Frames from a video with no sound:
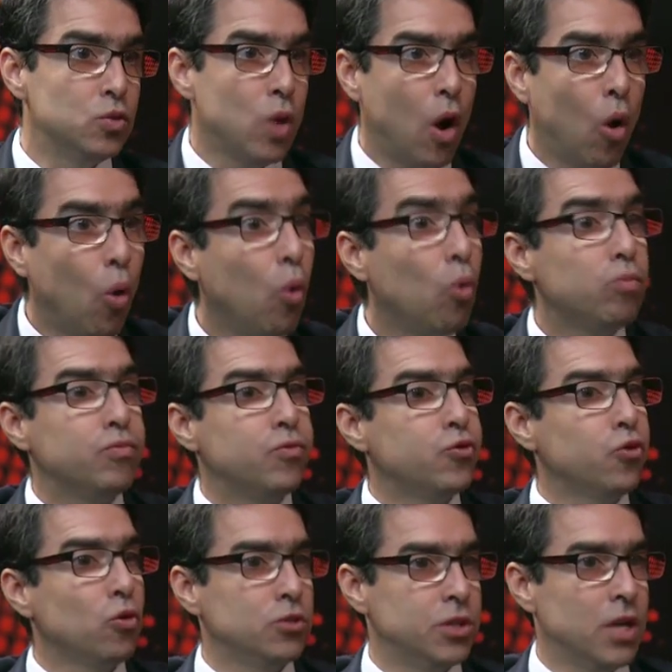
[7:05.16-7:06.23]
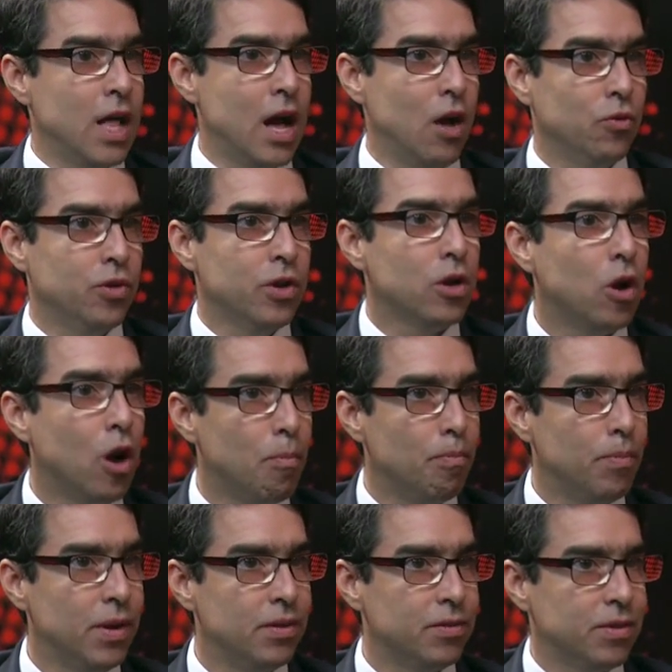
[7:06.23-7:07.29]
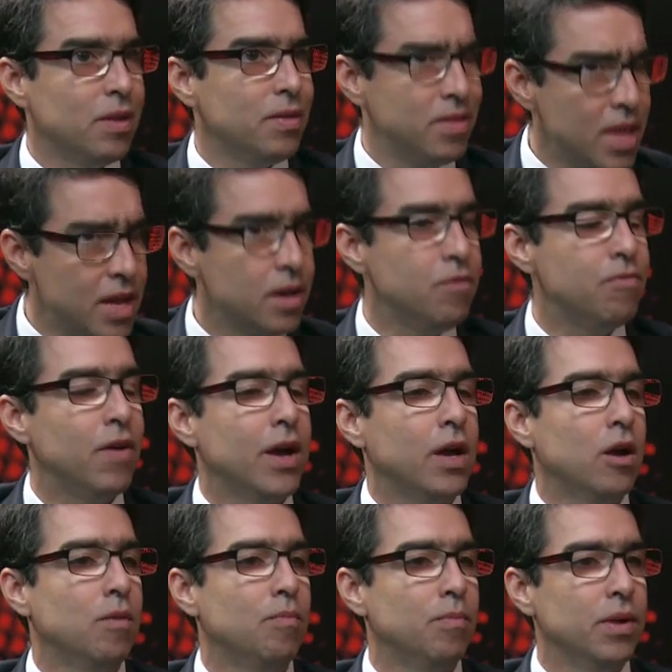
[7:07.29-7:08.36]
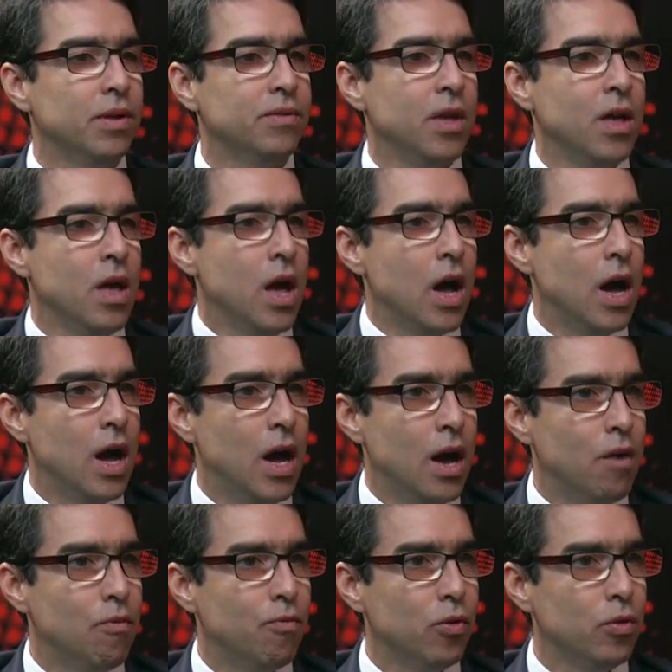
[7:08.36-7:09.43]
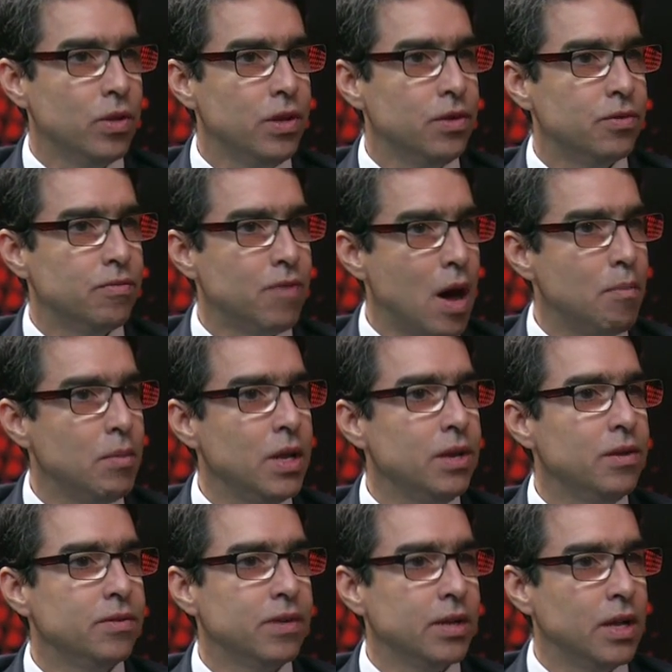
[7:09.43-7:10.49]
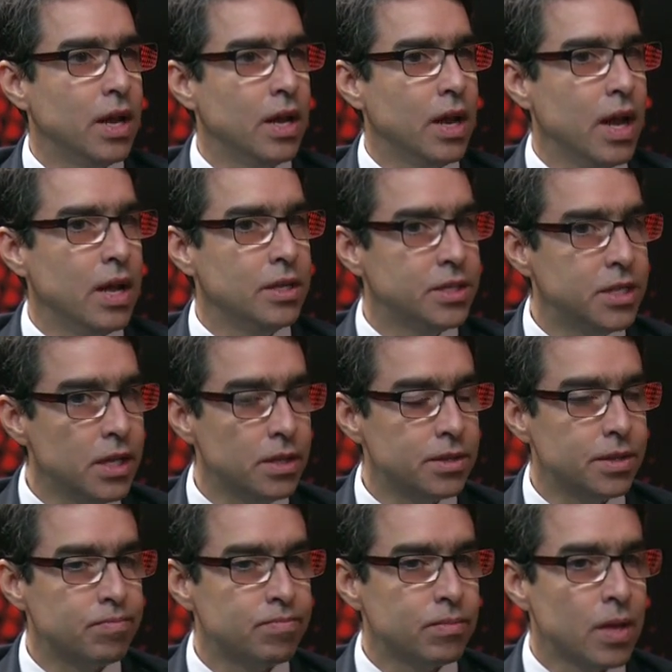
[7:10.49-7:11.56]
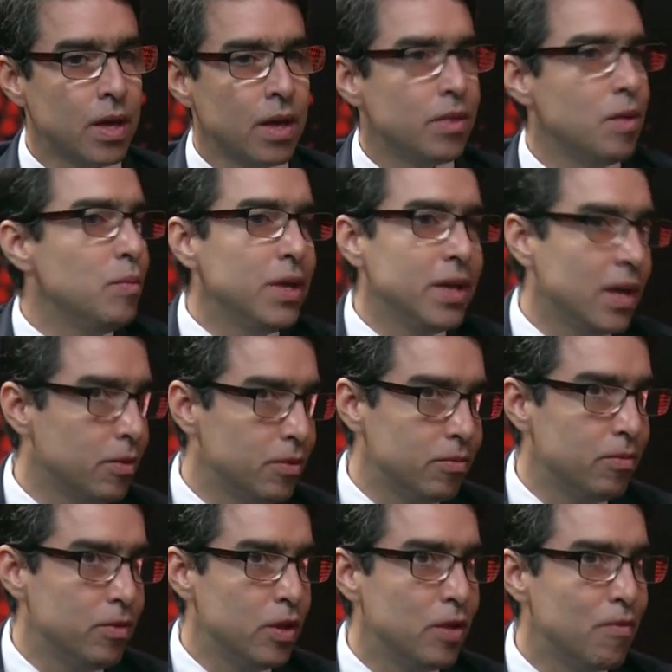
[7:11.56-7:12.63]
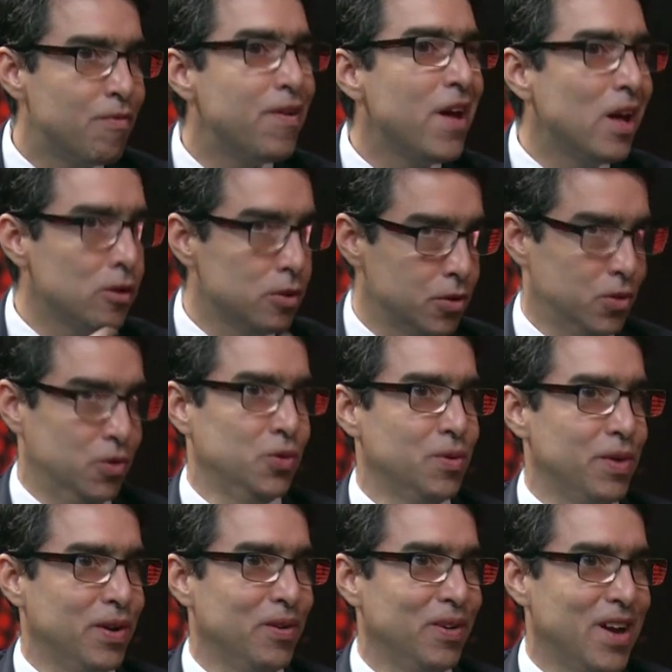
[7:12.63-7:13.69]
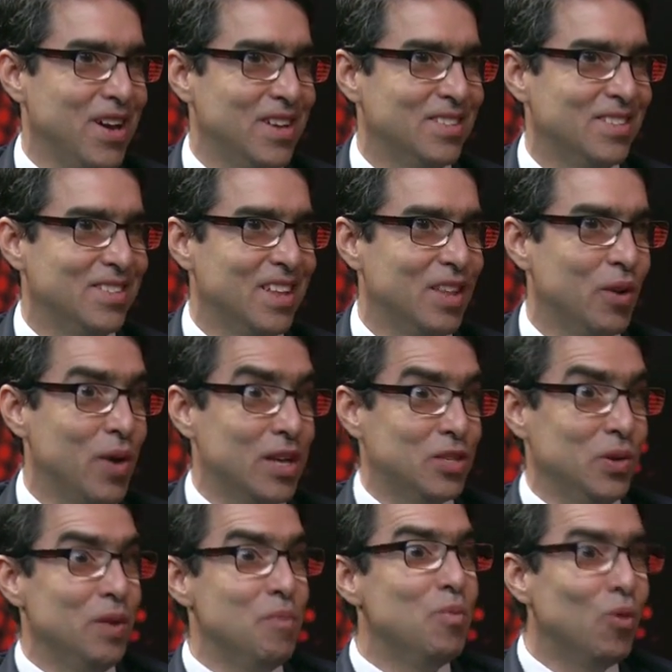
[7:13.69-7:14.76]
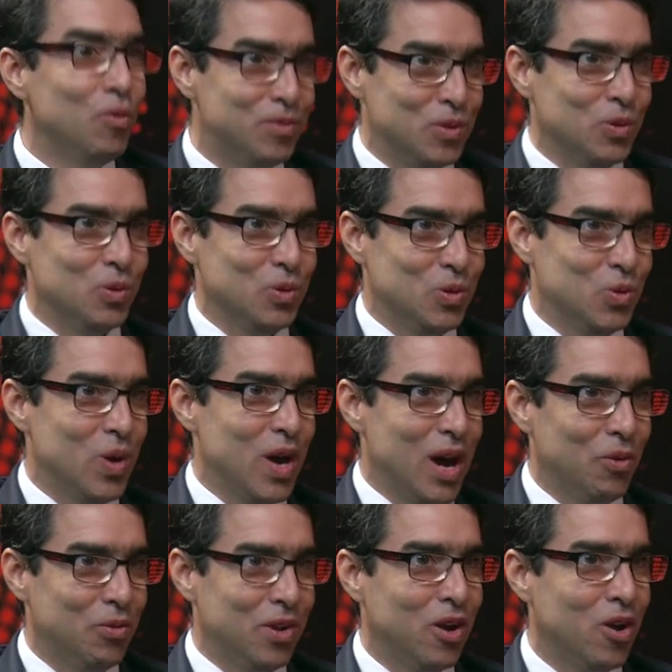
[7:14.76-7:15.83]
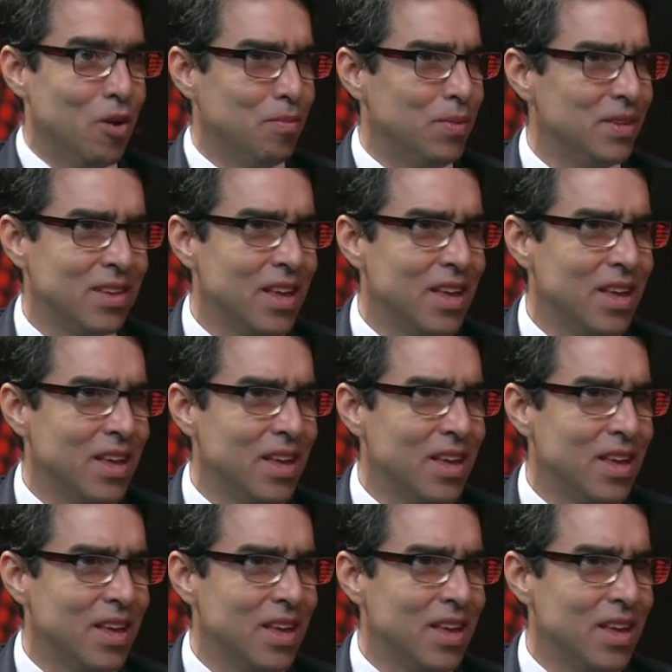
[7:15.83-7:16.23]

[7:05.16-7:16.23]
into a whole social housing complex, a dignified complex for these families and children. The media failed to recognize that they were actually moved to a housing complex.